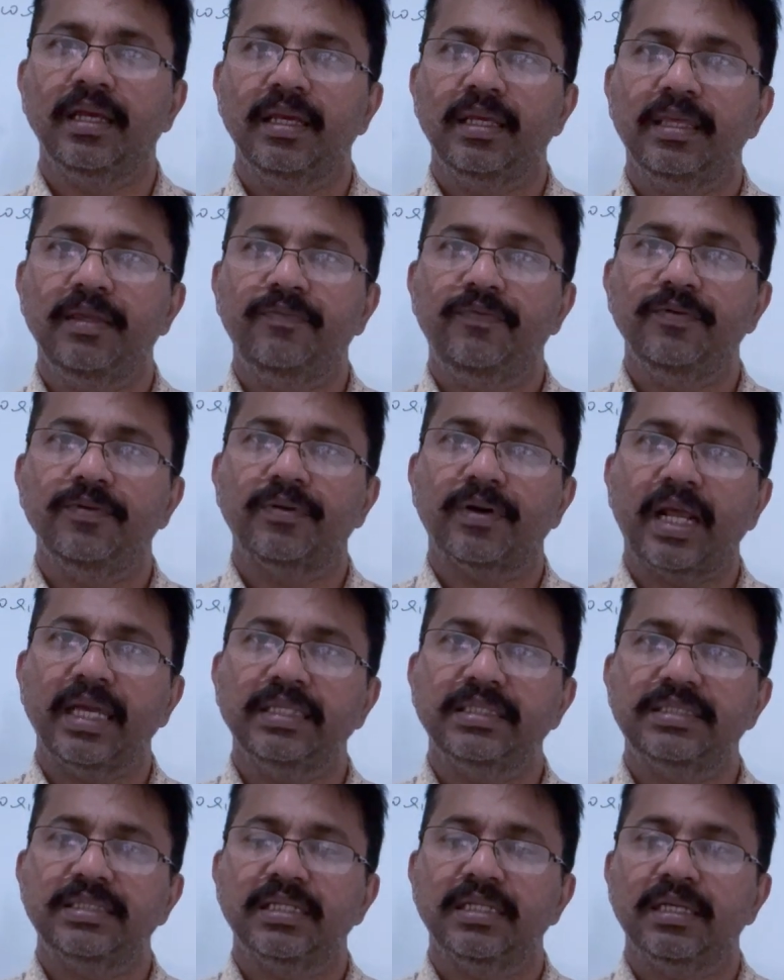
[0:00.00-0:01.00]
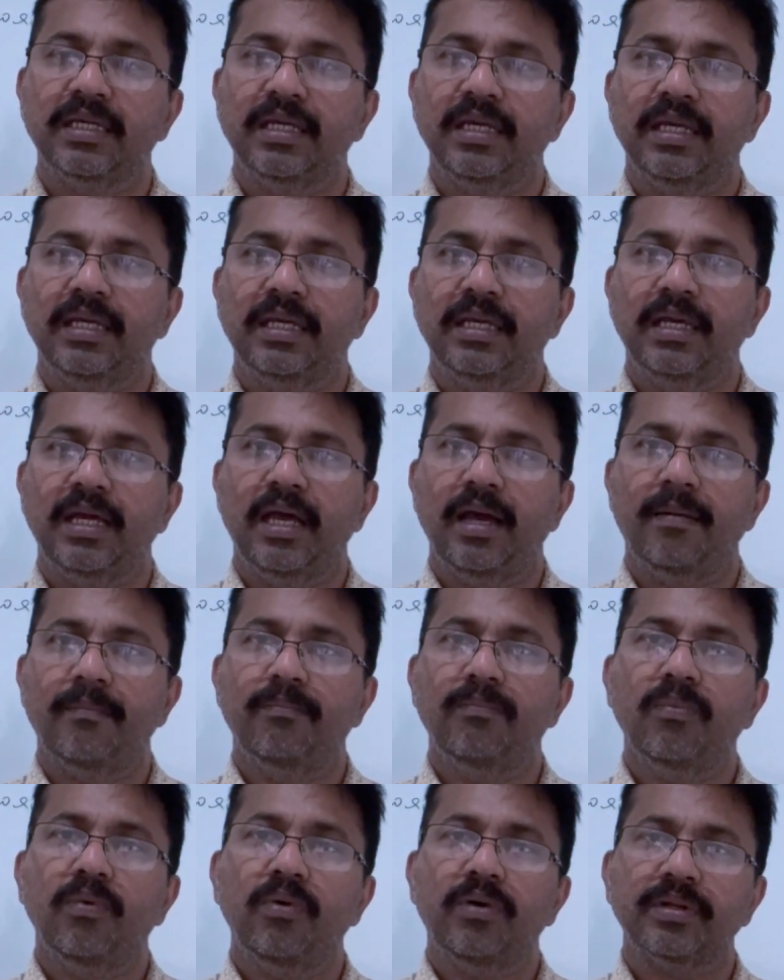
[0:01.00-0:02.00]
If you write
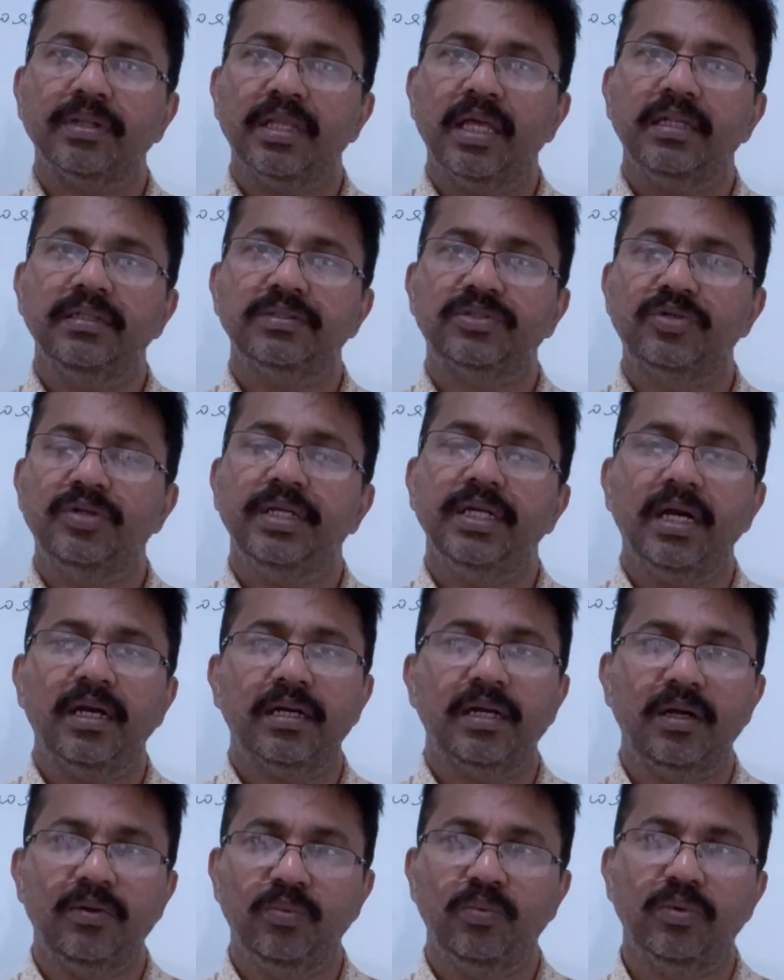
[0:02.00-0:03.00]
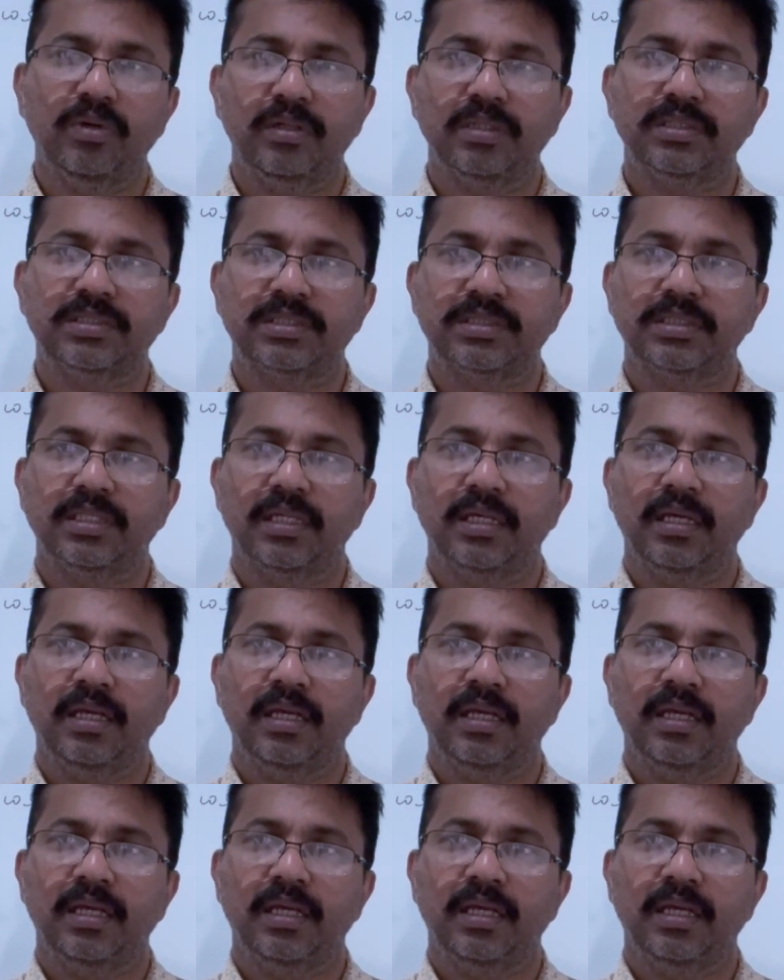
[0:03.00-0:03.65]
more than 300 words,